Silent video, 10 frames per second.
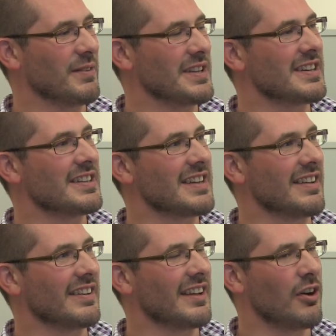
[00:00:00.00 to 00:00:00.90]
but it turns
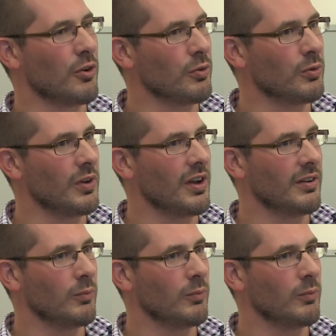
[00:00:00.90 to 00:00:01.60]
out that the whole